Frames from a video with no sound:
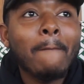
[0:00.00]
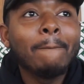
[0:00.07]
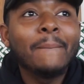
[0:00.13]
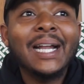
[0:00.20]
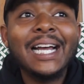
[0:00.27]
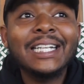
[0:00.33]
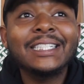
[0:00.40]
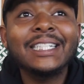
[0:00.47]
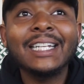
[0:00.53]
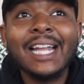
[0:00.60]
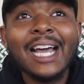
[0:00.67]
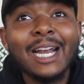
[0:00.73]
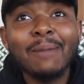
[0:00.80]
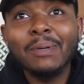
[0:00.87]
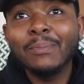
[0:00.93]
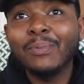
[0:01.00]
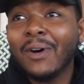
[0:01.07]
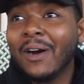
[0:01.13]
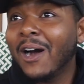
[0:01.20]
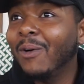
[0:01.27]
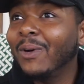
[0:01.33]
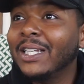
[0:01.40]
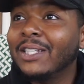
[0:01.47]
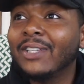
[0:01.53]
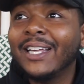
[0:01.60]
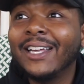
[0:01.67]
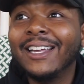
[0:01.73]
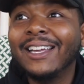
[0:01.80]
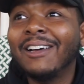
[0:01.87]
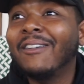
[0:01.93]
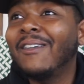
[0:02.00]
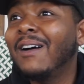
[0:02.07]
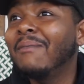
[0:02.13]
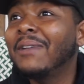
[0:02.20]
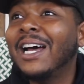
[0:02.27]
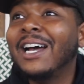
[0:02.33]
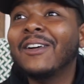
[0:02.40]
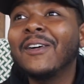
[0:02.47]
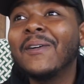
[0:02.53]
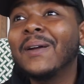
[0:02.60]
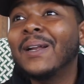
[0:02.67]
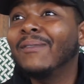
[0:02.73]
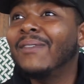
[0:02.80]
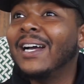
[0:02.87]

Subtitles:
But I see a lot of people always saying, oh, I'm not going if